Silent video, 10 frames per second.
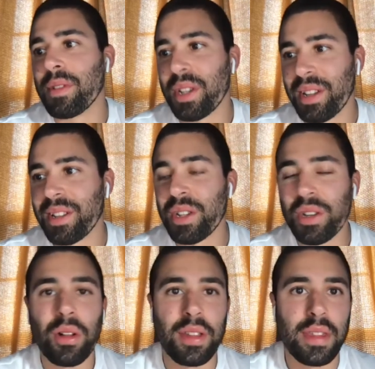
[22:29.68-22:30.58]
She
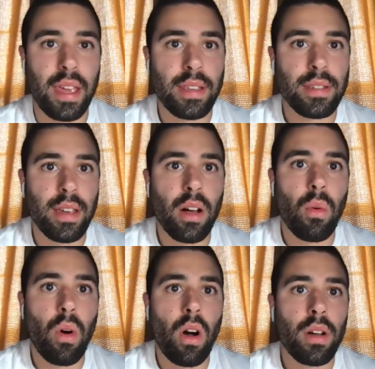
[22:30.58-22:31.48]
called it the ACL
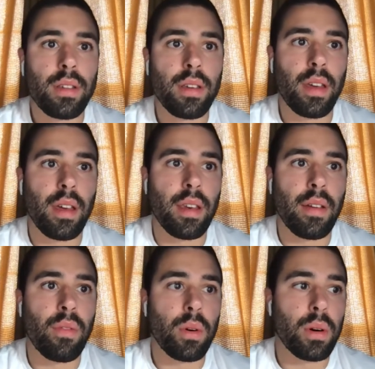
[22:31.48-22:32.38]
walk. And
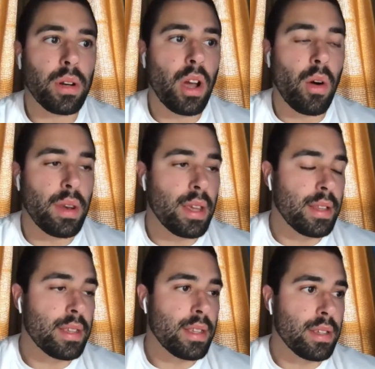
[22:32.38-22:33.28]
if we're going
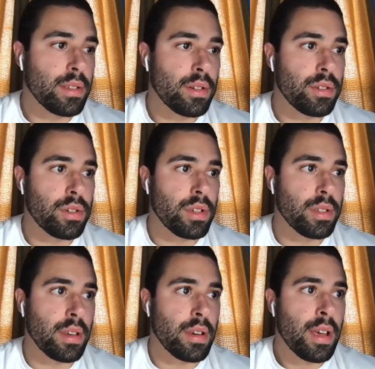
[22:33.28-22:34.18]
into these
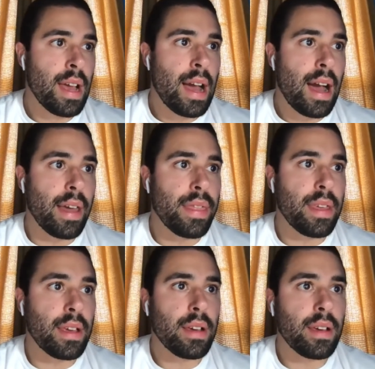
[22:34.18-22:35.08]
surgeries, and I
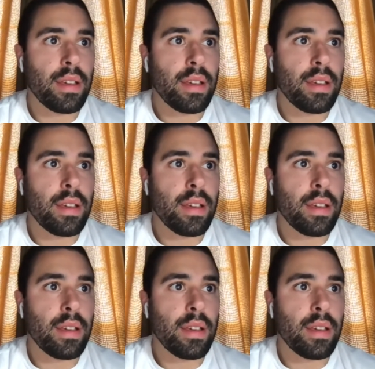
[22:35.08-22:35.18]
think